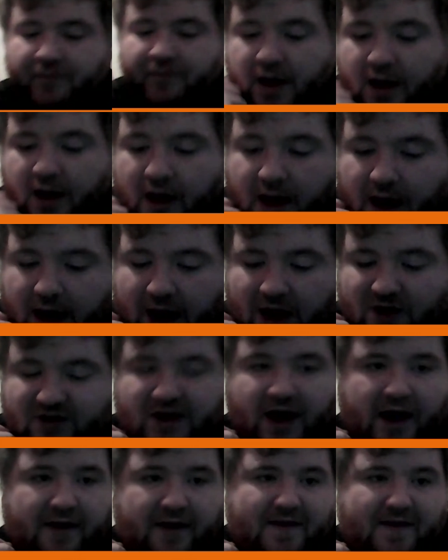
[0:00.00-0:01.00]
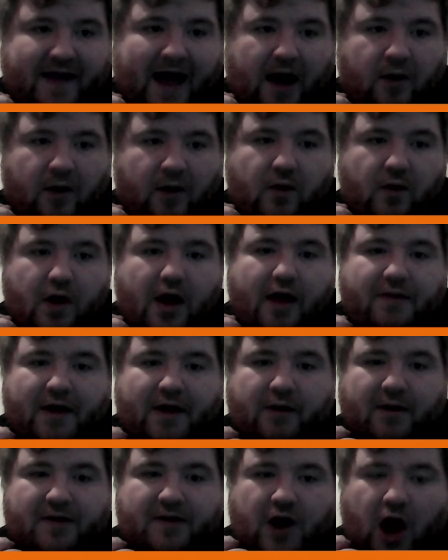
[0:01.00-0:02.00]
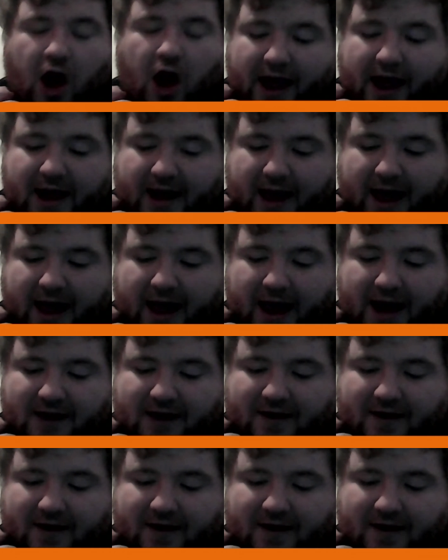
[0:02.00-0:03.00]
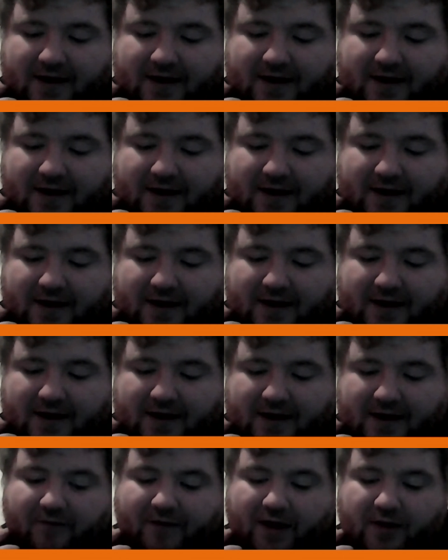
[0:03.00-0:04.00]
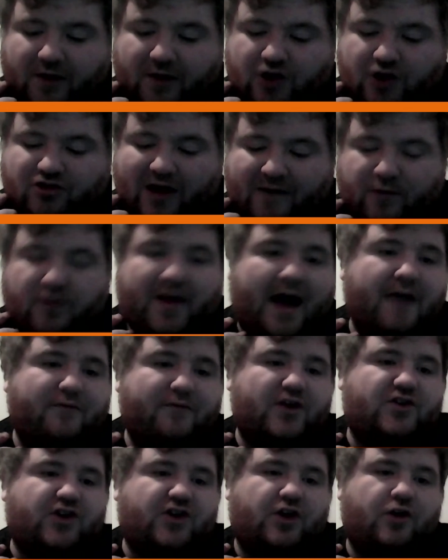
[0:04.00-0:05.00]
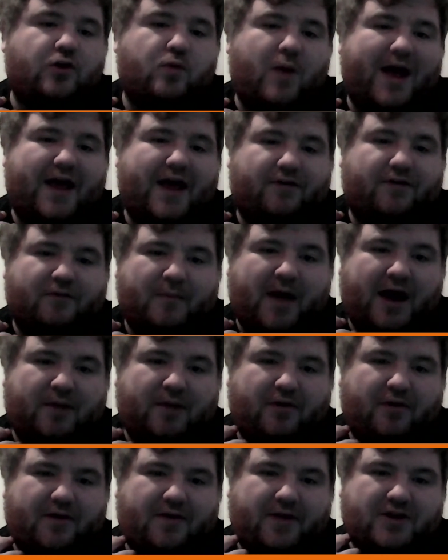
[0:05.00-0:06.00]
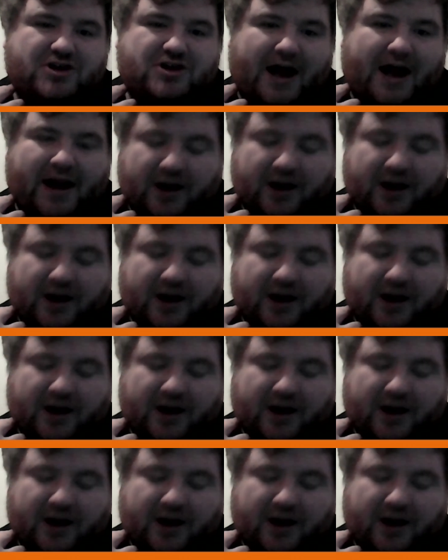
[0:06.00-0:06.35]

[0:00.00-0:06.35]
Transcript: It turns out there is an IKEA delivery freight service that travels every 2 weeks from Edinburgh to the Shetland